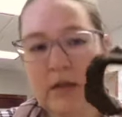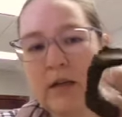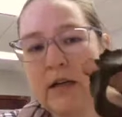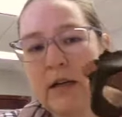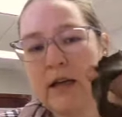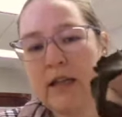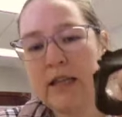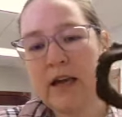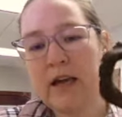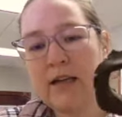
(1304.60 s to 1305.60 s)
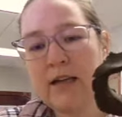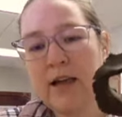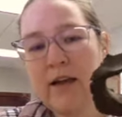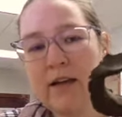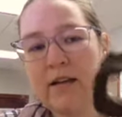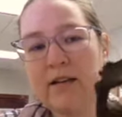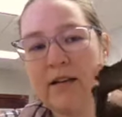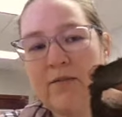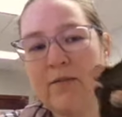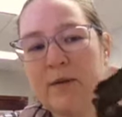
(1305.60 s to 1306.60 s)
Looking at that, yeah,
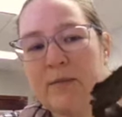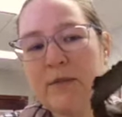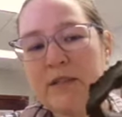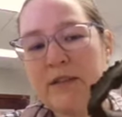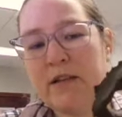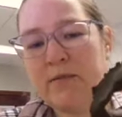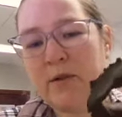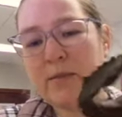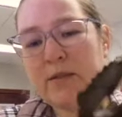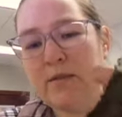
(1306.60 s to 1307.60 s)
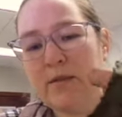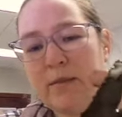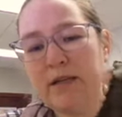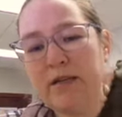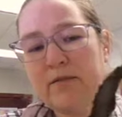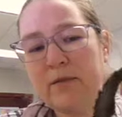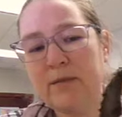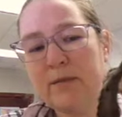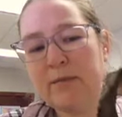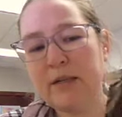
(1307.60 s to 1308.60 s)
it forms a ribbon. It
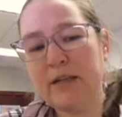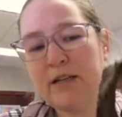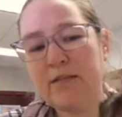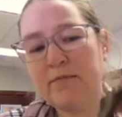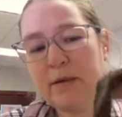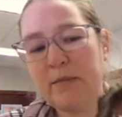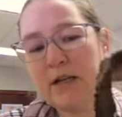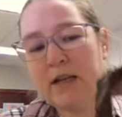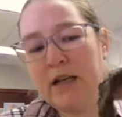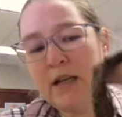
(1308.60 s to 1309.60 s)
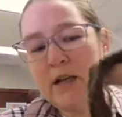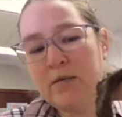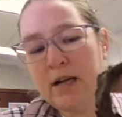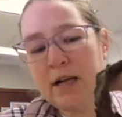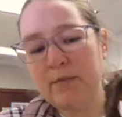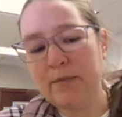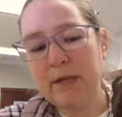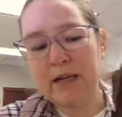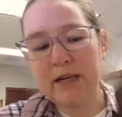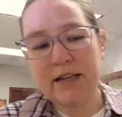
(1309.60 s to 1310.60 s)
forms a pretty good ribbon, right?
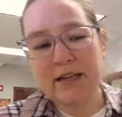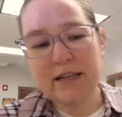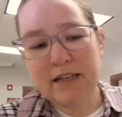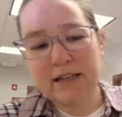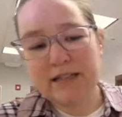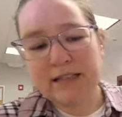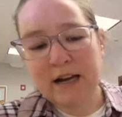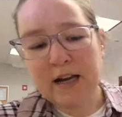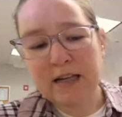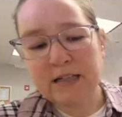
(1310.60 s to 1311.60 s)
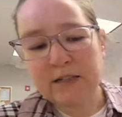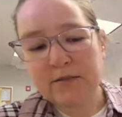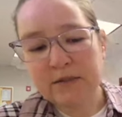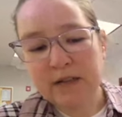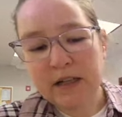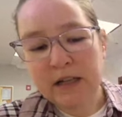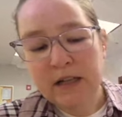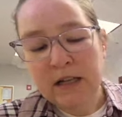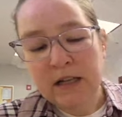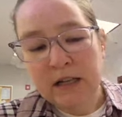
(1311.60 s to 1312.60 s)
But it's kind of,
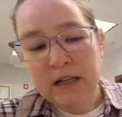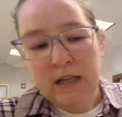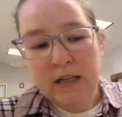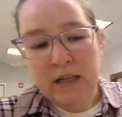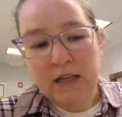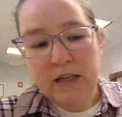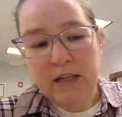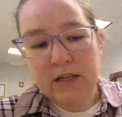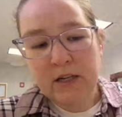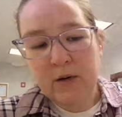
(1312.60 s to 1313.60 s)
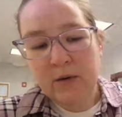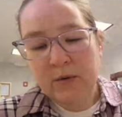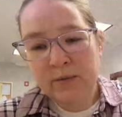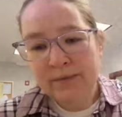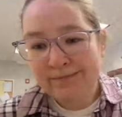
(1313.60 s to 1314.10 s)
you know,